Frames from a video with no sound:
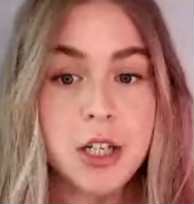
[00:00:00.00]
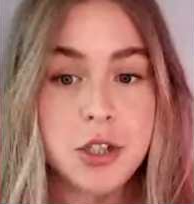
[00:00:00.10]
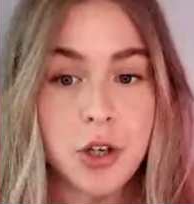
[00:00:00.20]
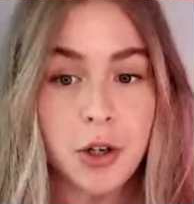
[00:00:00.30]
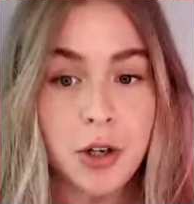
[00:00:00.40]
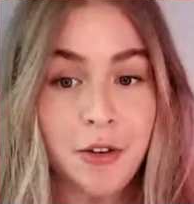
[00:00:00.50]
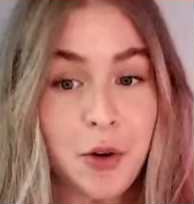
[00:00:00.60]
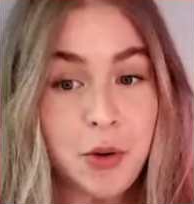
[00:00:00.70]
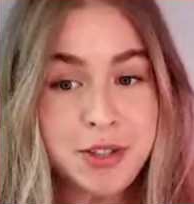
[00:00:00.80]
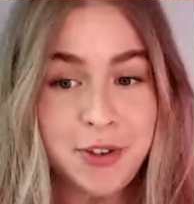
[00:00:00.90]
So of
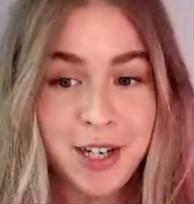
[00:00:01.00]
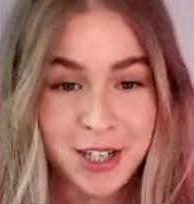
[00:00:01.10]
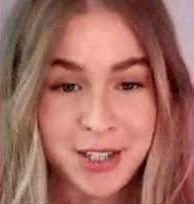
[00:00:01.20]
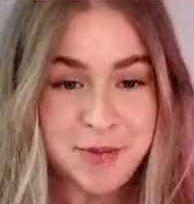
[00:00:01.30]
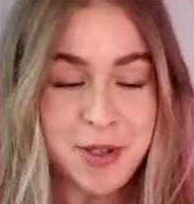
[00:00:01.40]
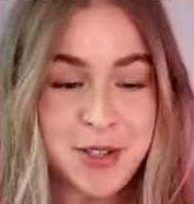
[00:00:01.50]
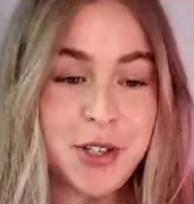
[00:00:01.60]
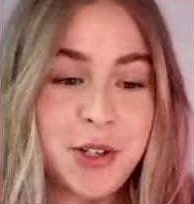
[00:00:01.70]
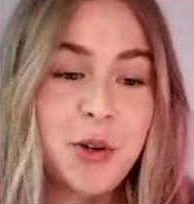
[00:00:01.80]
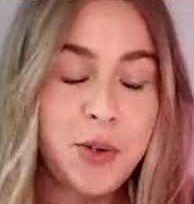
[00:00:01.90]
course, for our customers, you
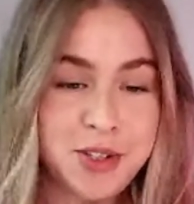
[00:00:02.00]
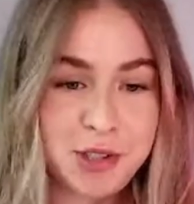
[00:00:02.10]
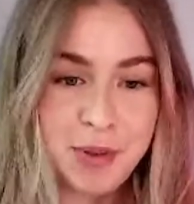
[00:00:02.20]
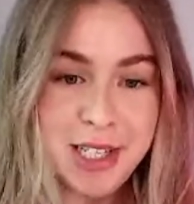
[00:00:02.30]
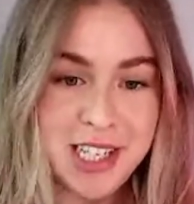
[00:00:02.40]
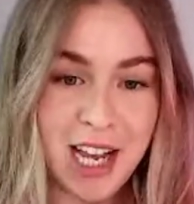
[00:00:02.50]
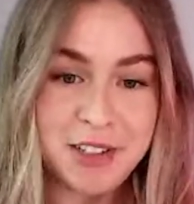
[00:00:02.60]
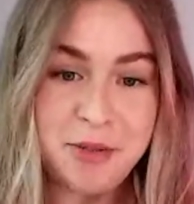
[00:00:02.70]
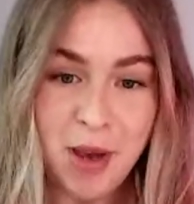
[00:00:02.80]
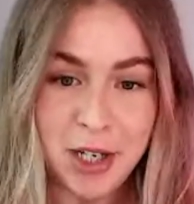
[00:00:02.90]
can also reach out
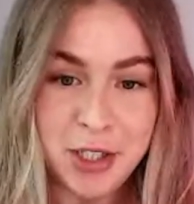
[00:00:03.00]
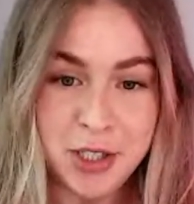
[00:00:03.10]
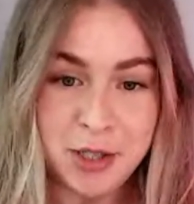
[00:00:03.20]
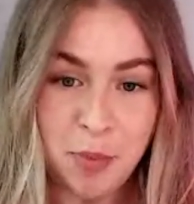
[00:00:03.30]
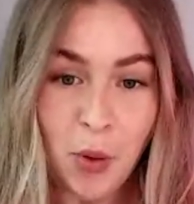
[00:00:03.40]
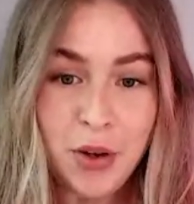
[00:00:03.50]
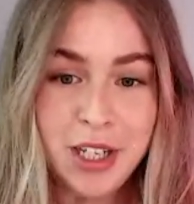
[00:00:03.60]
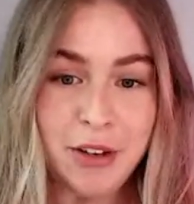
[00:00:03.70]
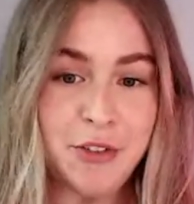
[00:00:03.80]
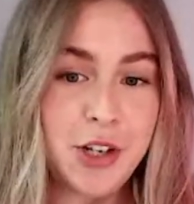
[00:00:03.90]
to manager support
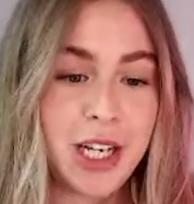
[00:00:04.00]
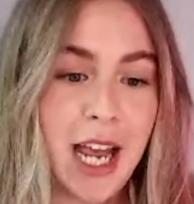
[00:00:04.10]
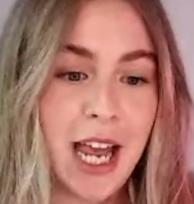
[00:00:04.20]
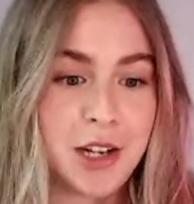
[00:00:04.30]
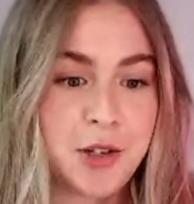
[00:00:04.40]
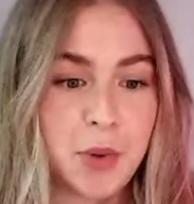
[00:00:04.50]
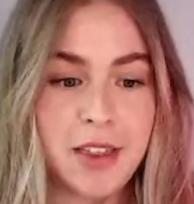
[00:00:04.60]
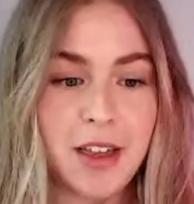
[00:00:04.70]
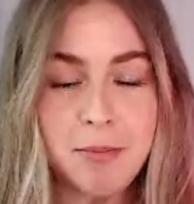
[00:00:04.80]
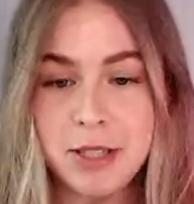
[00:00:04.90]
if you need a hand with
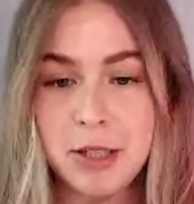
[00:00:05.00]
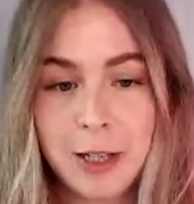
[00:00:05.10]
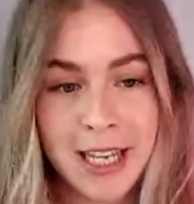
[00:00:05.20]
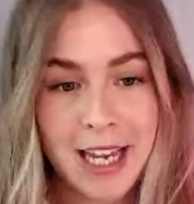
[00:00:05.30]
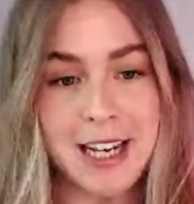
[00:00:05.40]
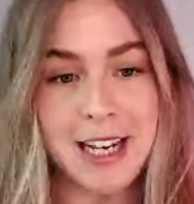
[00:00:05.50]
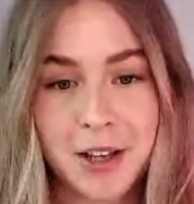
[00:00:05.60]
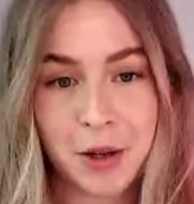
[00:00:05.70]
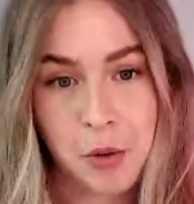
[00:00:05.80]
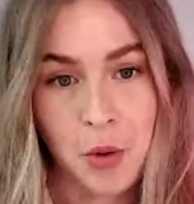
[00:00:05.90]
absolutely
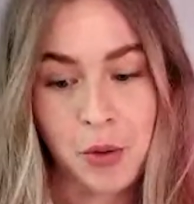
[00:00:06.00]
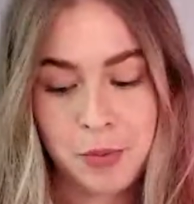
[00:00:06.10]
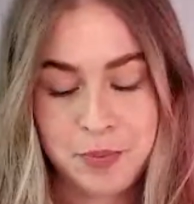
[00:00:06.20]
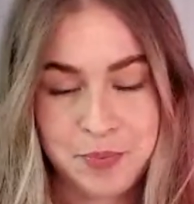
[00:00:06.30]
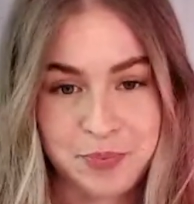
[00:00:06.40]
anything at all.